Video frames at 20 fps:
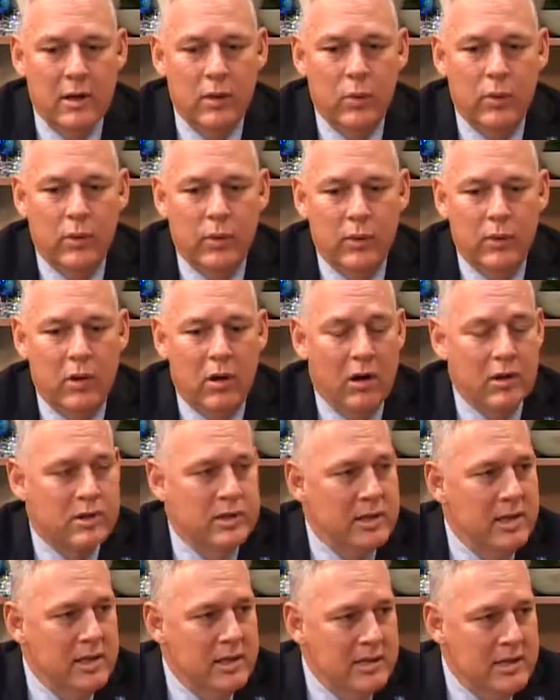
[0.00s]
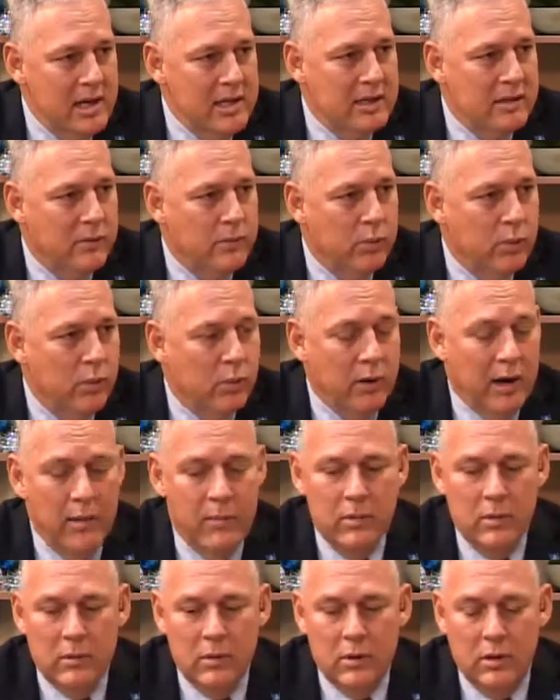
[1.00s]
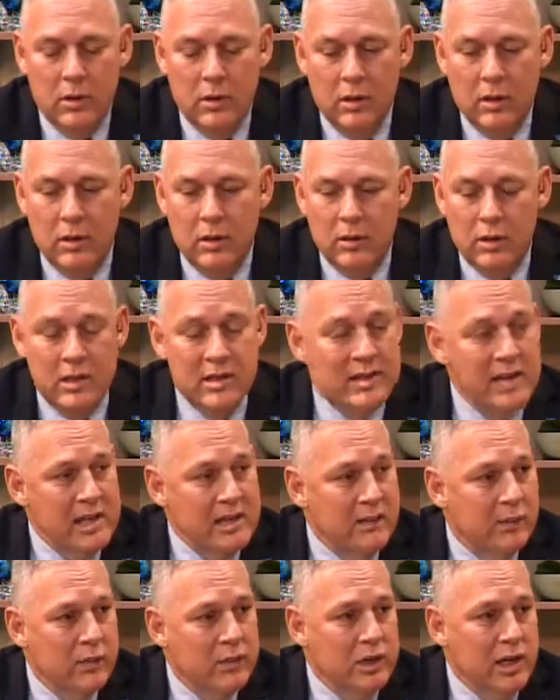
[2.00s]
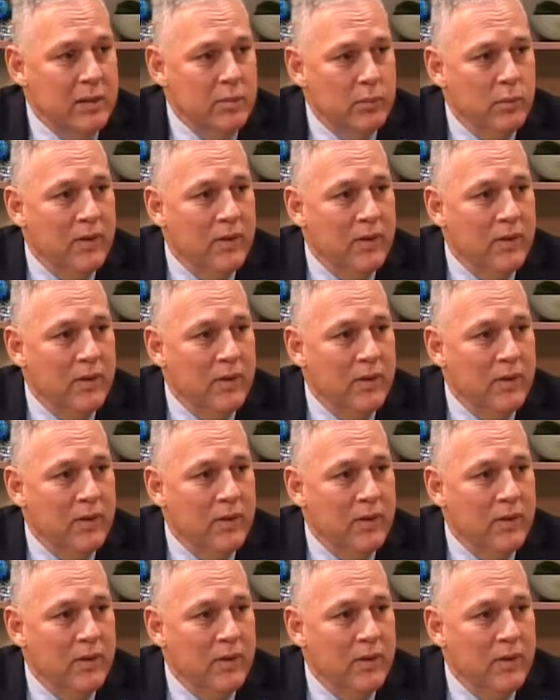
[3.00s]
with regards to the incentive program, the incentive regime.